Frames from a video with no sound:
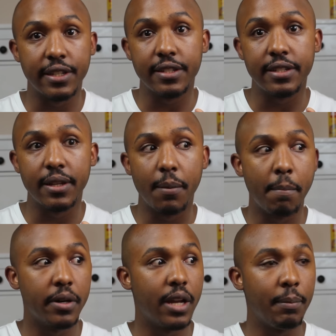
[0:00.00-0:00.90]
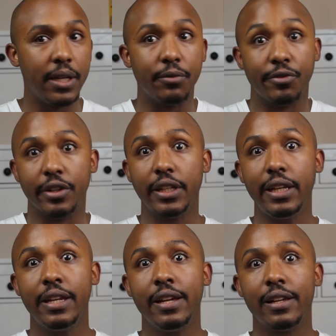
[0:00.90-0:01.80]
existed, but I mean,
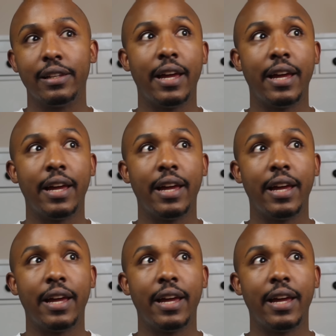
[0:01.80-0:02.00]
really?